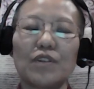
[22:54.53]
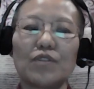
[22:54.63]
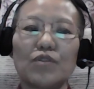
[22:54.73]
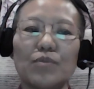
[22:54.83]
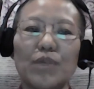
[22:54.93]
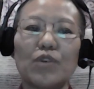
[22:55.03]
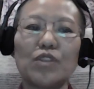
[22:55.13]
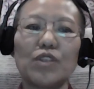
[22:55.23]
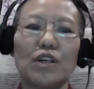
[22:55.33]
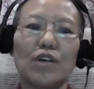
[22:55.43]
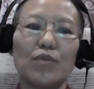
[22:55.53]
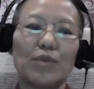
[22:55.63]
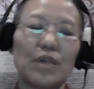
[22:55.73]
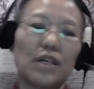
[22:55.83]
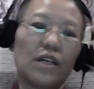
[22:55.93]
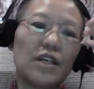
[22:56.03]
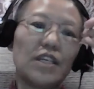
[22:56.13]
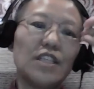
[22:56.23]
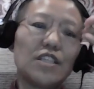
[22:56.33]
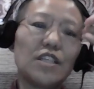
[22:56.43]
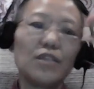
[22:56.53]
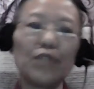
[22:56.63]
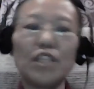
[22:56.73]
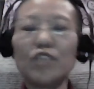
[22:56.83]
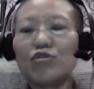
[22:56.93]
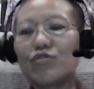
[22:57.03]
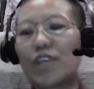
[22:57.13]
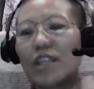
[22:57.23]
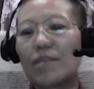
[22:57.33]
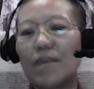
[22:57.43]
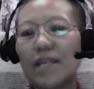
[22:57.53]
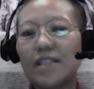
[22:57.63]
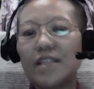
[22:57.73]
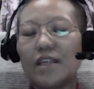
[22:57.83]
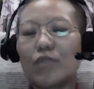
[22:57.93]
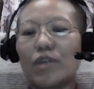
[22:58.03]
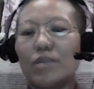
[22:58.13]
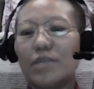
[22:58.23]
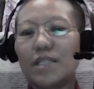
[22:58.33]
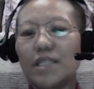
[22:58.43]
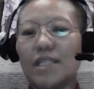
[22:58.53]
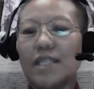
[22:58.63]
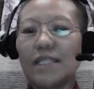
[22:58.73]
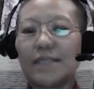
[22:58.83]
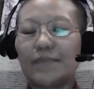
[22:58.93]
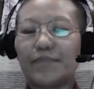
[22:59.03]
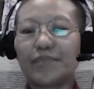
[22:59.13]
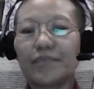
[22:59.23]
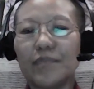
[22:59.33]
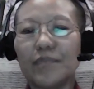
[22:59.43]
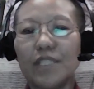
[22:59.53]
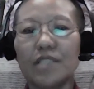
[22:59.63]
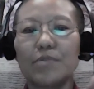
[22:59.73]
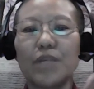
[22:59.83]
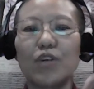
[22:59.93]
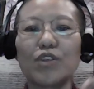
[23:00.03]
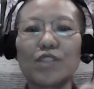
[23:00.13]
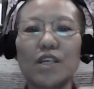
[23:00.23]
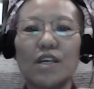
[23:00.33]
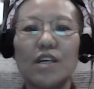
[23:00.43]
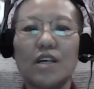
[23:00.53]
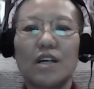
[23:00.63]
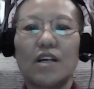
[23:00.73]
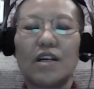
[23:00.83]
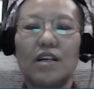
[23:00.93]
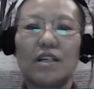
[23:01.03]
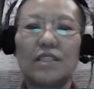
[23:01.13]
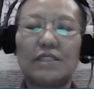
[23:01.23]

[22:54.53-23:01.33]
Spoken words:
So because initially we need to train the mind in equanimity, is because uh,